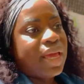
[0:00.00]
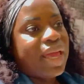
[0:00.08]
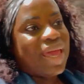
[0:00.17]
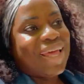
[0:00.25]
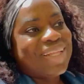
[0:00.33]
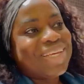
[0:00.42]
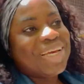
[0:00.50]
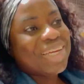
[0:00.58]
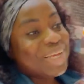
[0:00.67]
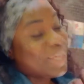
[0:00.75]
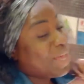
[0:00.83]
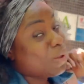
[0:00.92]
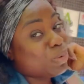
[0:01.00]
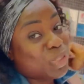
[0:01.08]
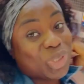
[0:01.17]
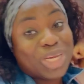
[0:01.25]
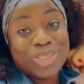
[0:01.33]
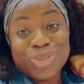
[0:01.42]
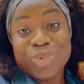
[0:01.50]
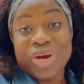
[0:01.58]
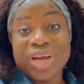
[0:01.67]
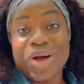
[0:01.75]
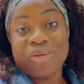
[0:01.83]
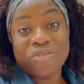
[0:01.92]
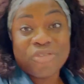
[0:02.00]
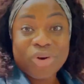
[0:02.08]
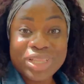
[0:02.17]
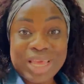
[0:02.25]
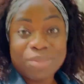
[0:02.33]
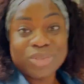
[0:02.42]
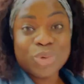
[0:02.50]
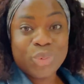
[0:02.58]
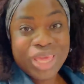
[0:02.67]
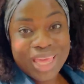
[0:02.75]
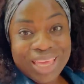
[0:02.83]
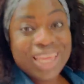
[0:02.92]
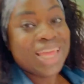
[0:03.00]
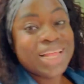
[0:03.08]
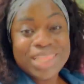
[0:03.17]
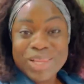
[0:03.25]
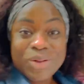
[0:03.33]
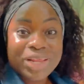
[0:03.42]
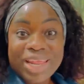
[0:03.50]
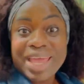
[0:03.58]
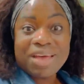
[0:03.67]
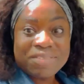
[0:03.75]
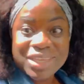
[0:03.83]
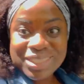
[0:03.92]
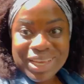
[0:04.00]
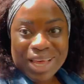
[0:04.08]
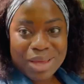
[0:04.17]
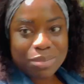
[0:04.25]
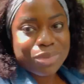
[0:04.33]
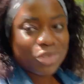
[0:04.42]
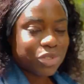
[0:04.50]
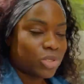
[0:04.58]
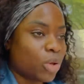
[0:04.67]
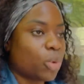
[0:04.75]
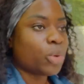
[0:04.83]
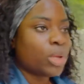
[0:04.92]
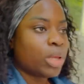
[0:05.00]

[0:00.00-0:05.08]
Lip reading: And I will try to work out 4 times a week now that I have the time. So